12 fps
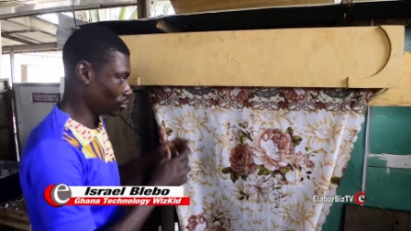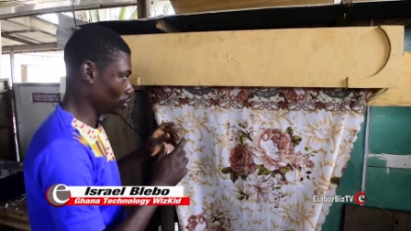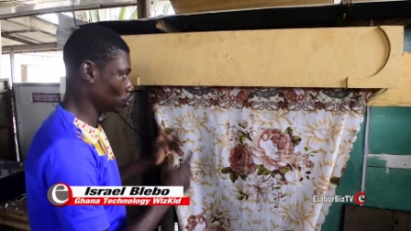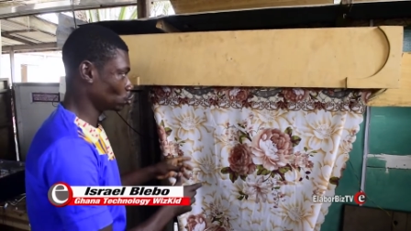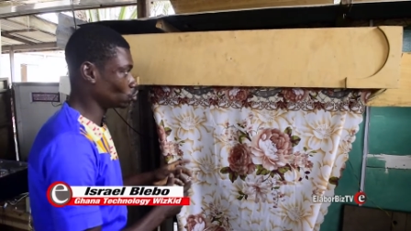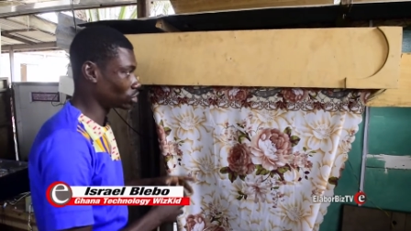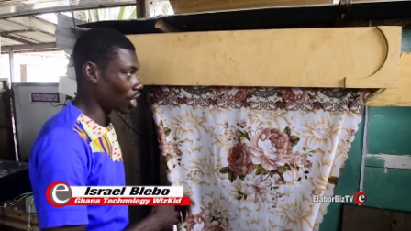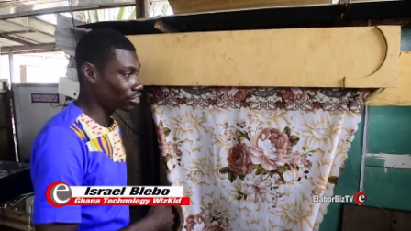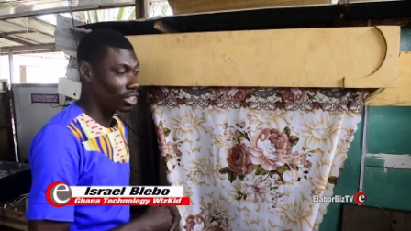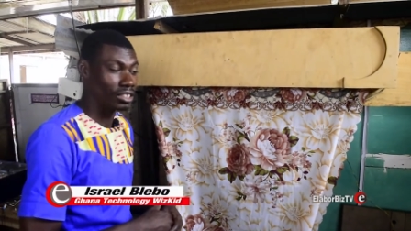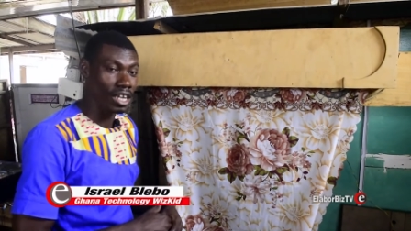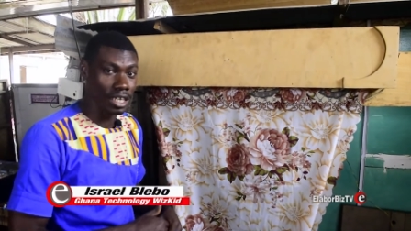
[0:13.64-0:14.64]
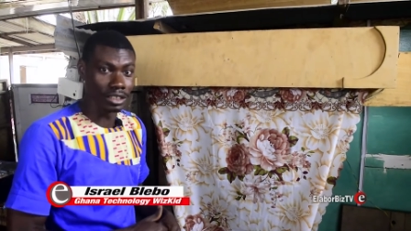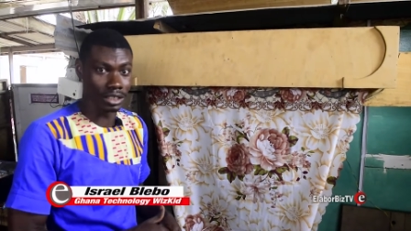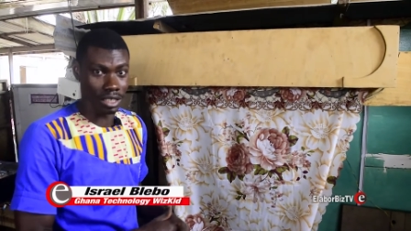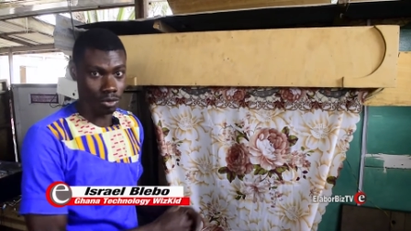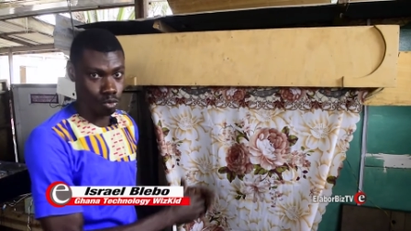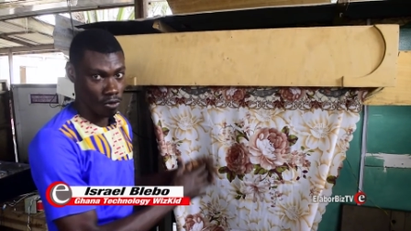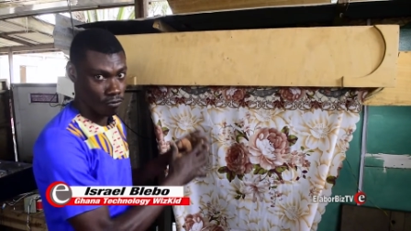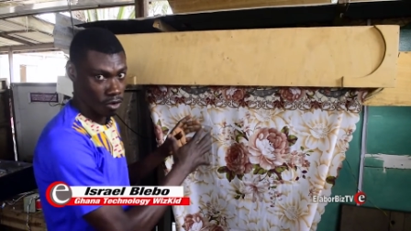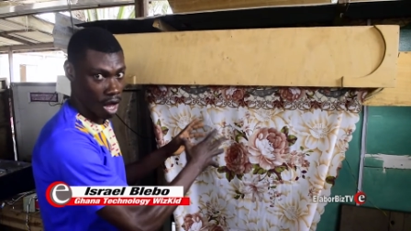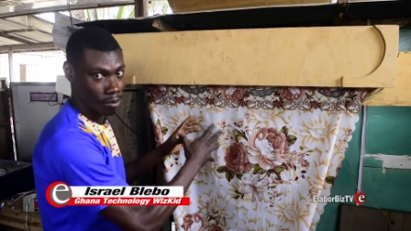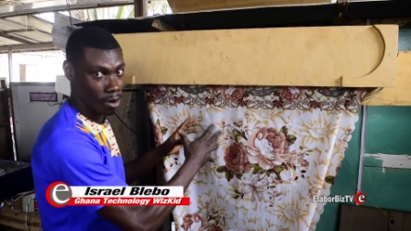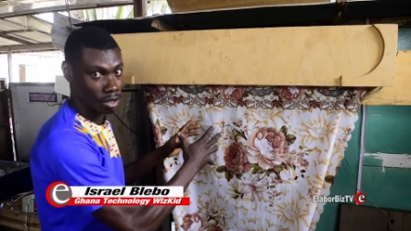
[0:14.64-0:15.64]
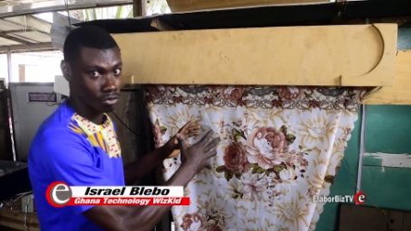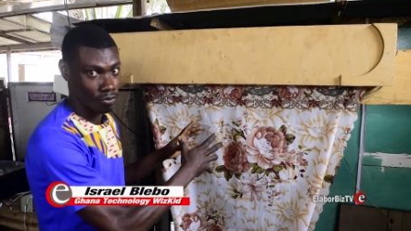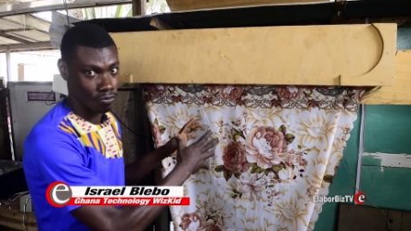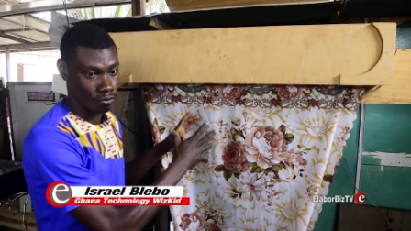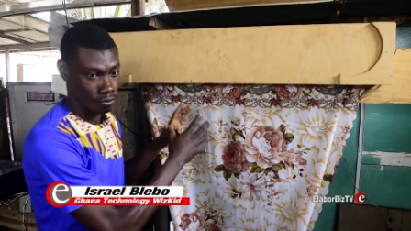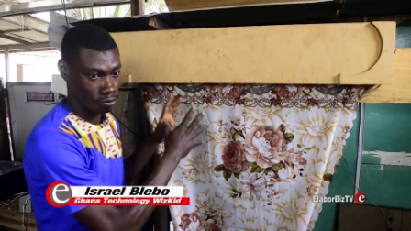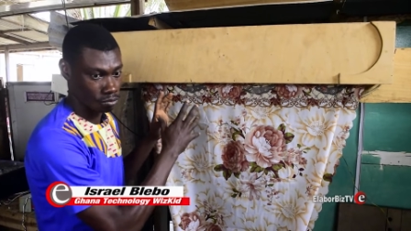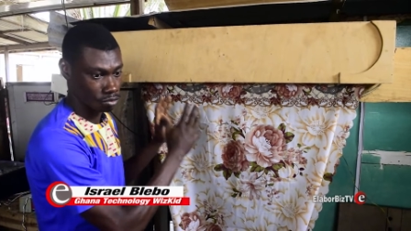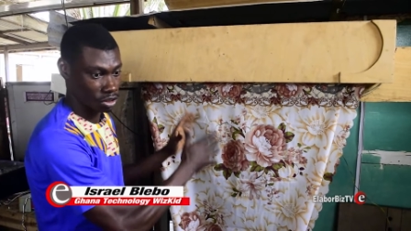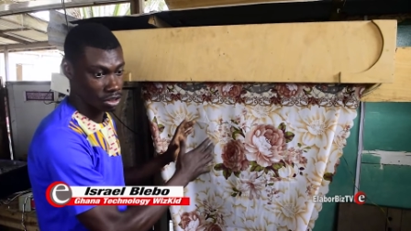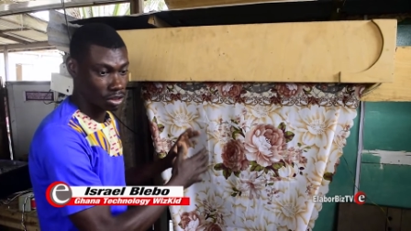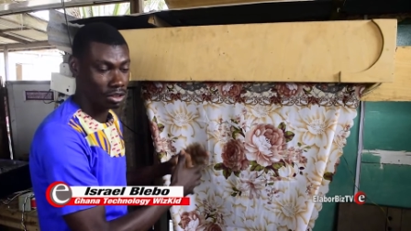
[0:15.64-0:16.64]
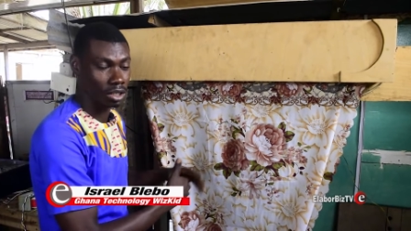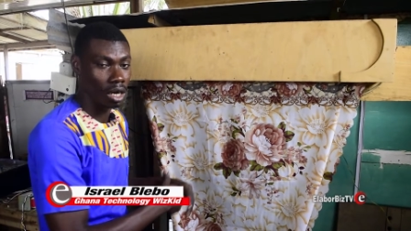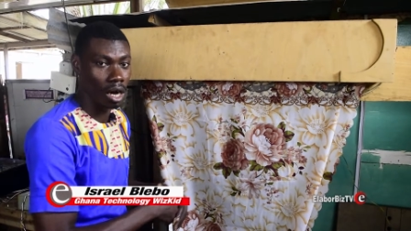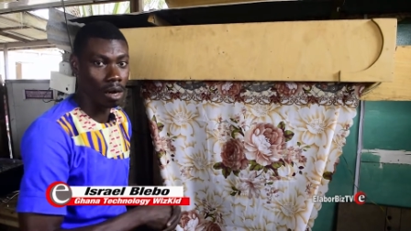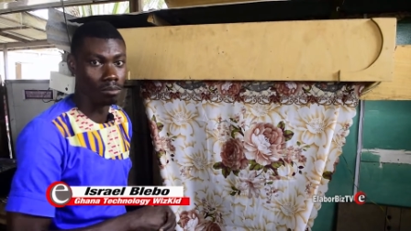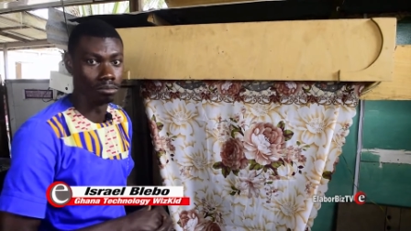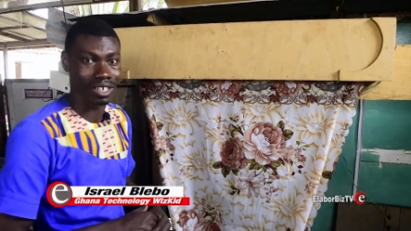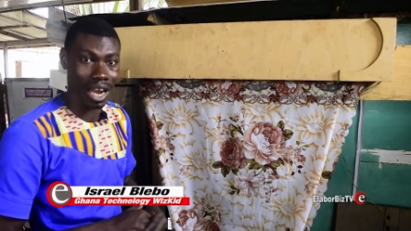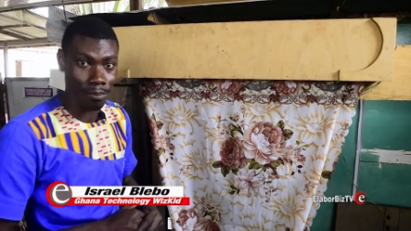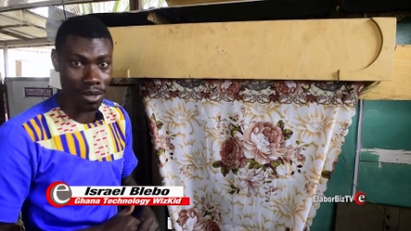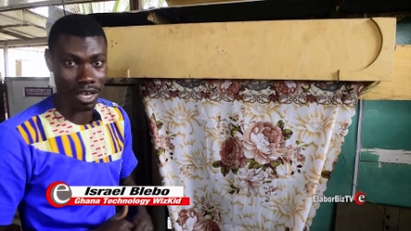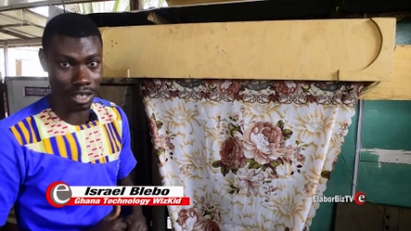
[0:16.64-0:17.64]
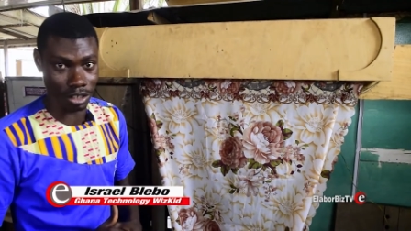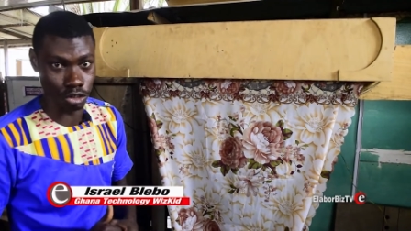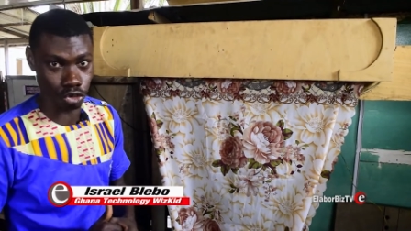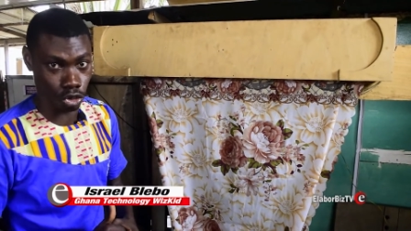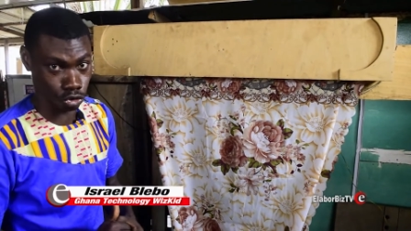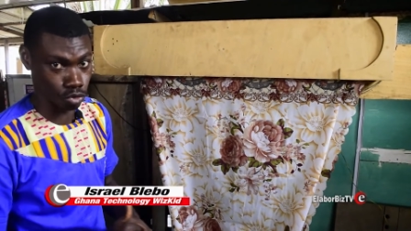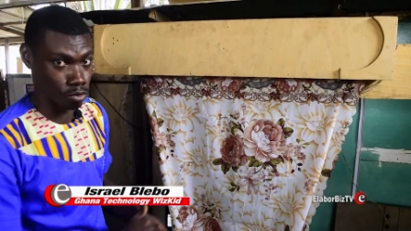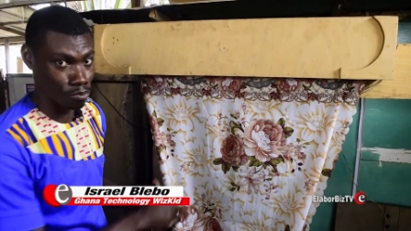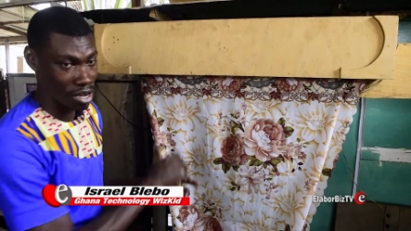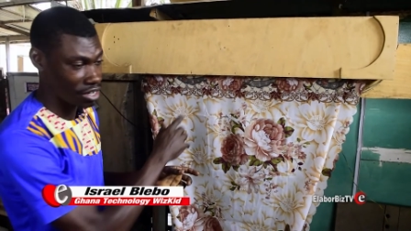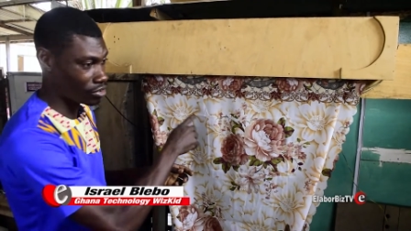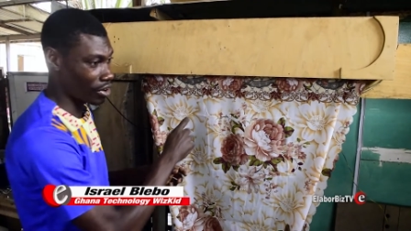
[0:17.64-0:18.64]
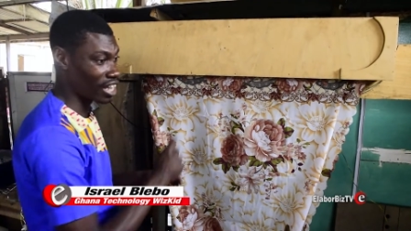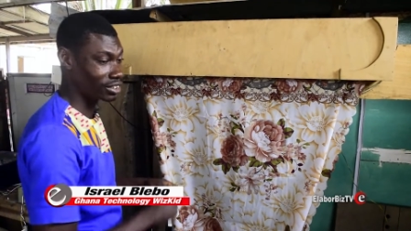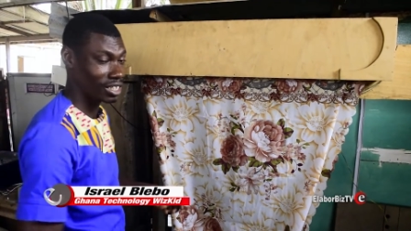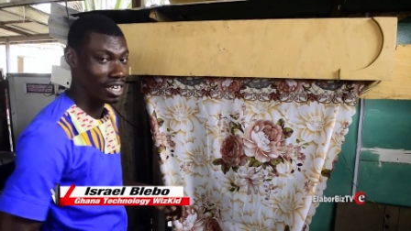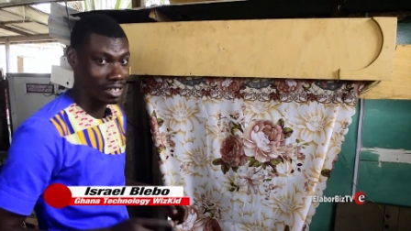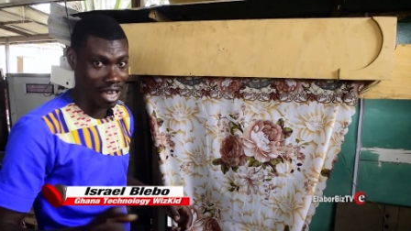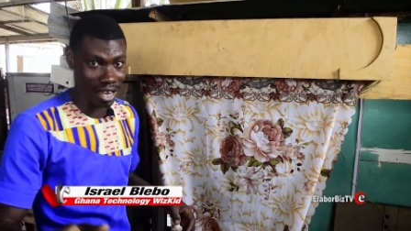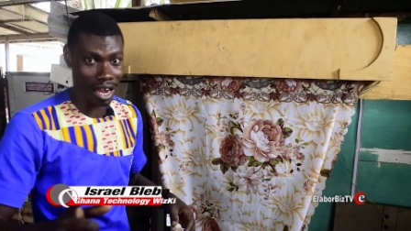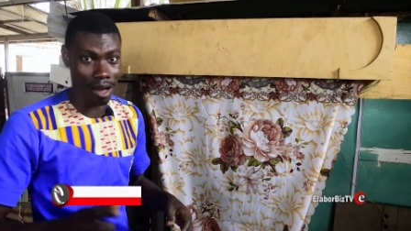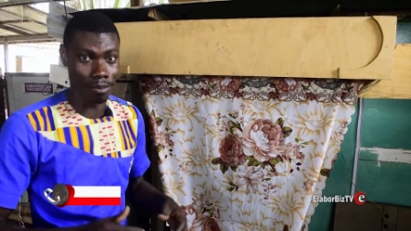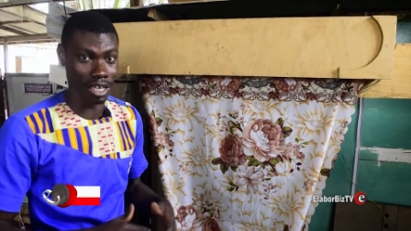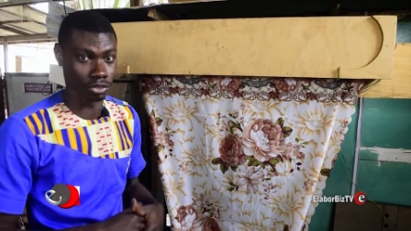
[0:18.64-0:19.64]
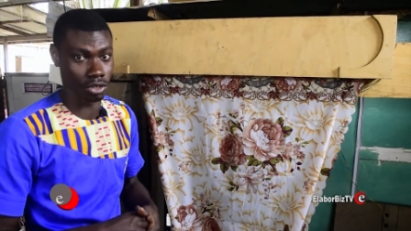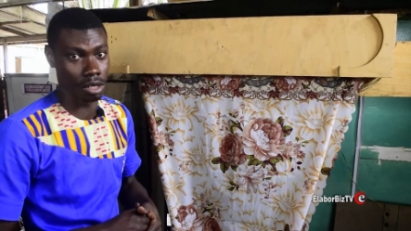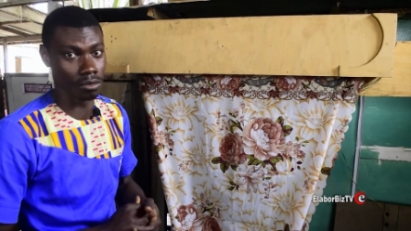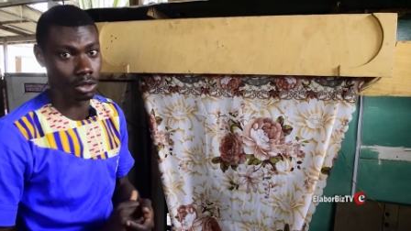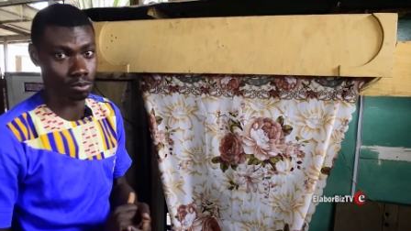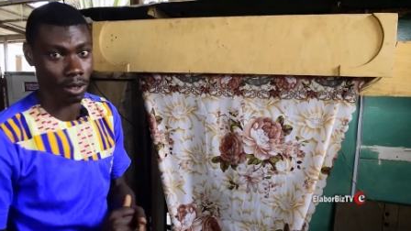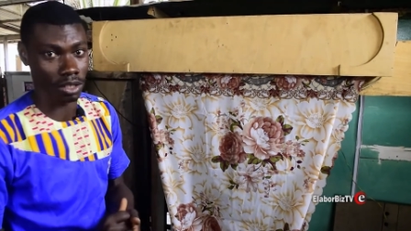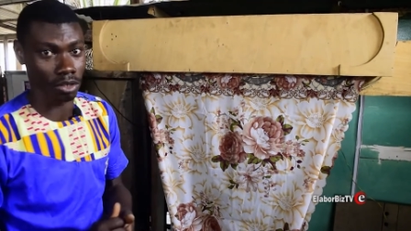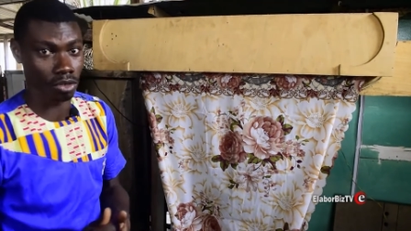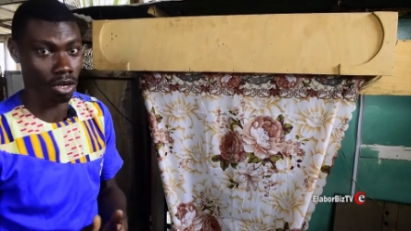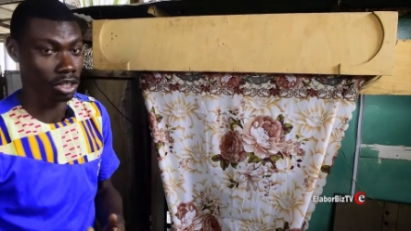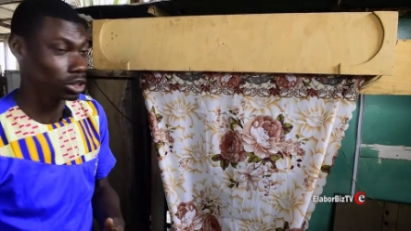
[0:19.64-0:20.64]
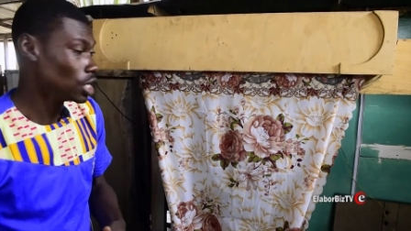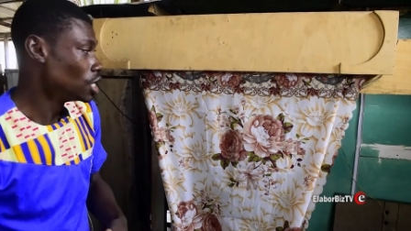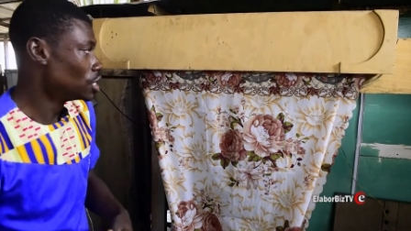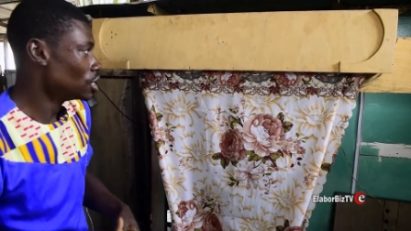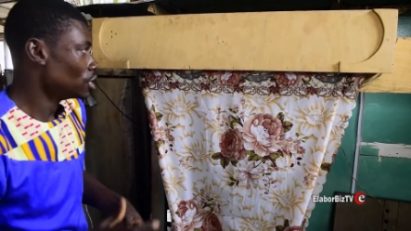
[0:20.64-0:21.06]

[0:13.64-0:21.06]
In this 2018, we've come out of this um, clapping curtains also, made right here in Ghana by Israel One Spot Technology.